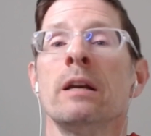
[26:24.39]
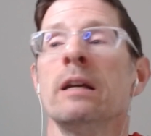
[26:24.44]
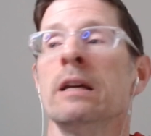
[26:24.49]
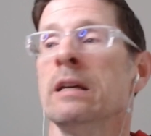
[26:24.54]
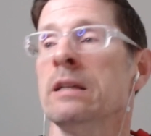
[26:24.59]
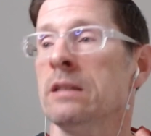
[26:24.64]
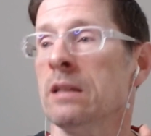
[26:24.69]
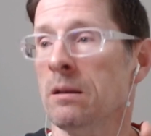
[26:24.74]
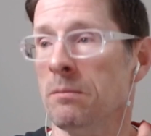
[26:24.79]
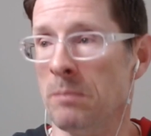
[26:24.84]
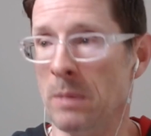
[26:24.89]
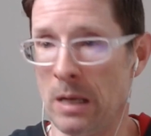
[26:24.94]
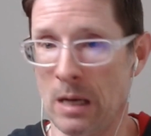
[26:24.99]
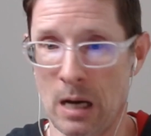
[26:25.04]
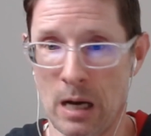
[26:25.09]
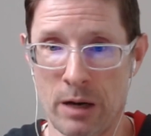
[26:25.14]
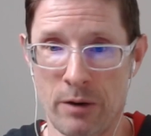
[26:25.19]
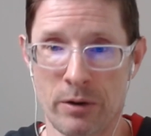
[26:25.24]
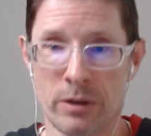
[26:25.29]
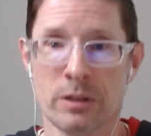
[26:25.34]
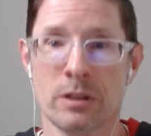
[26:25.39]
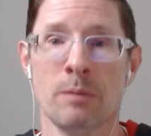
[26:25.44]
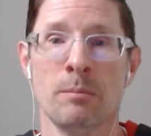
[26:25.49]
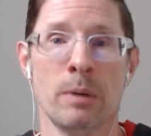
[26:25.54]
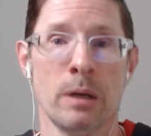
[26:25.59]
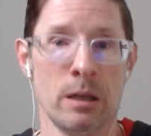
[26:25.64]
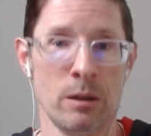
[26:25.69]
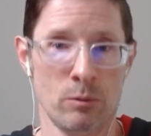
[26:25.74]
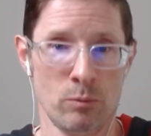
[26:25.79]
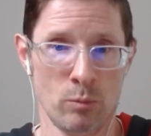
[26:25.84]
Is it me hiring
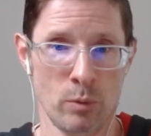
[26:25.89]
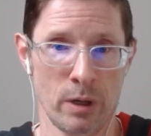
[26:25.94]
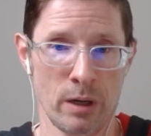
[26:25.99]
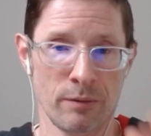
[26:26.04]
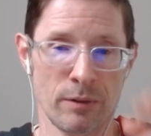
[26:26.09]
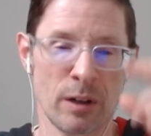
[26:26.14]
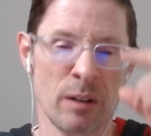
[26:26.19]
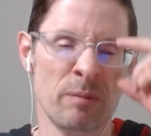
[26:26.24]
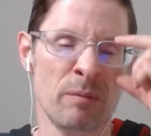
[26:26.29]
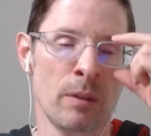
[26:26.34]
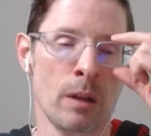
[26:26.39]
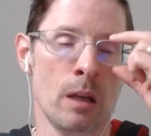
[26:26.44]
somebody? Whatever.